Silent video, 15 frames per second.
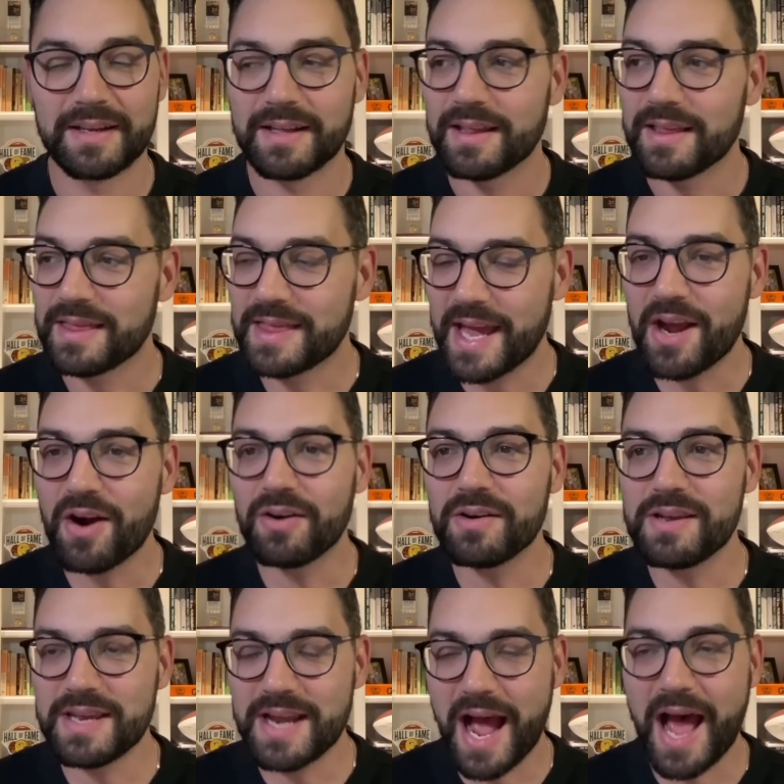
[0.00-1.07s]
They are
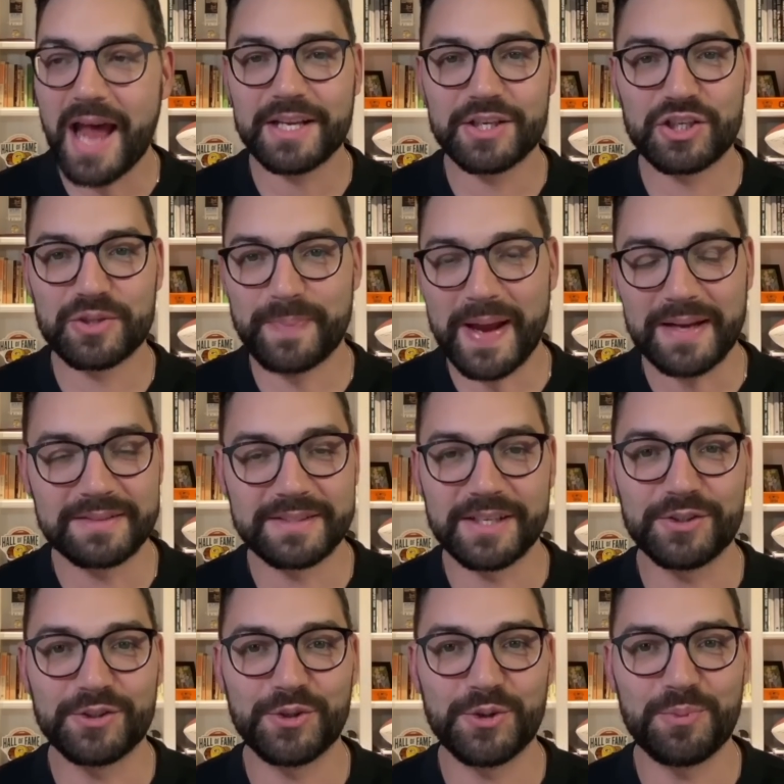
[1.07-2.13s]
not
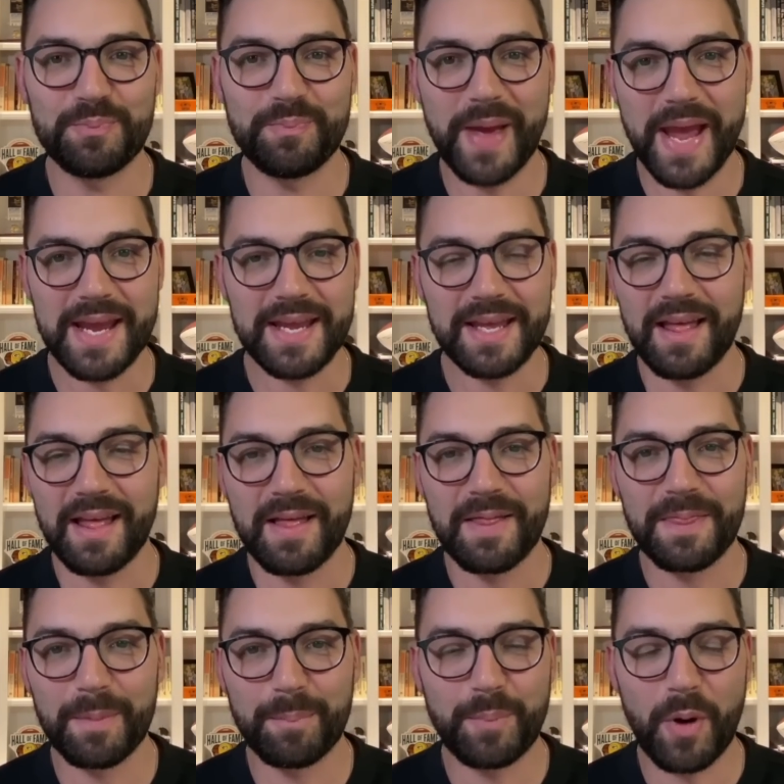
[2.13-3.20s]
expected to make
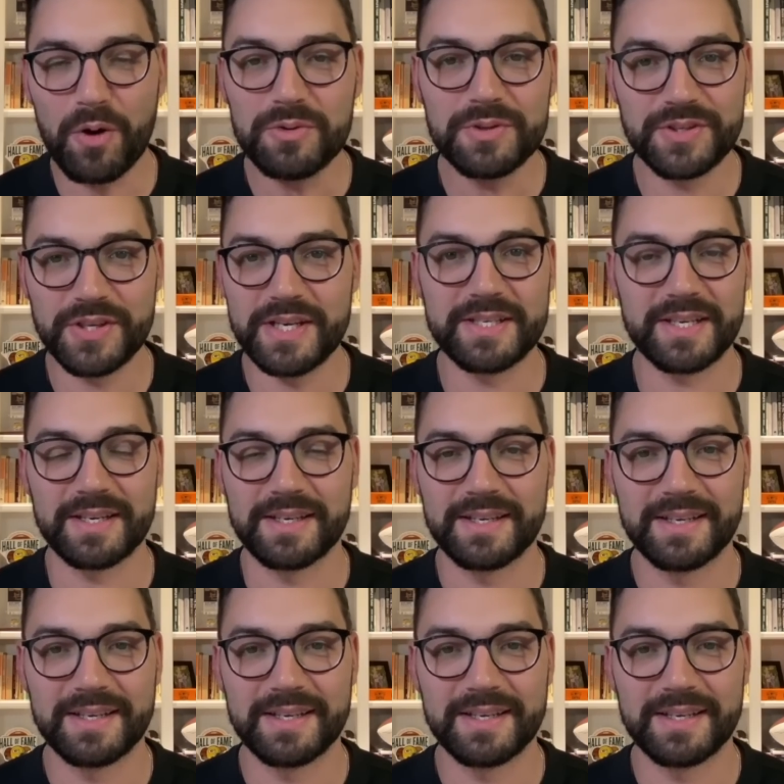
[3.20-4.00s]
the postseason.